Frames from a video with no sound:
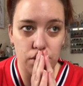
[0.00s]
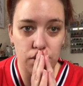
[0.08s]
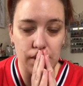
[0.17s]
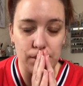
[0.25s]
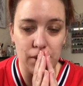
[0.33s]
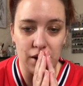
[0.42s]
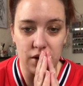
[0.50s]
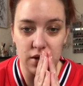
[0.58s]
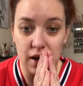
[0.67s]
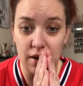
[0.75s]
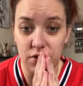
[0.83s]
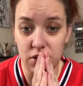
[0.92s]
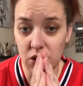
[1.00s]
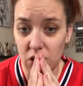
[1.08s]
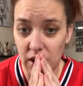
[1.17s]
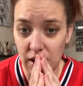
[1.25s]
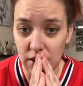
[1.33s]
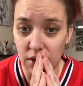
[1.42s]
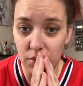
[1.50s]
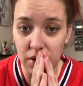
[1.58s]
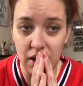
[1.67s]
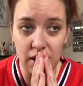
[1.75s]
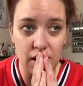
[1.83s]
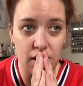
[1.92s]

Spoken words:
I'm lucky to have Sky in the beginning.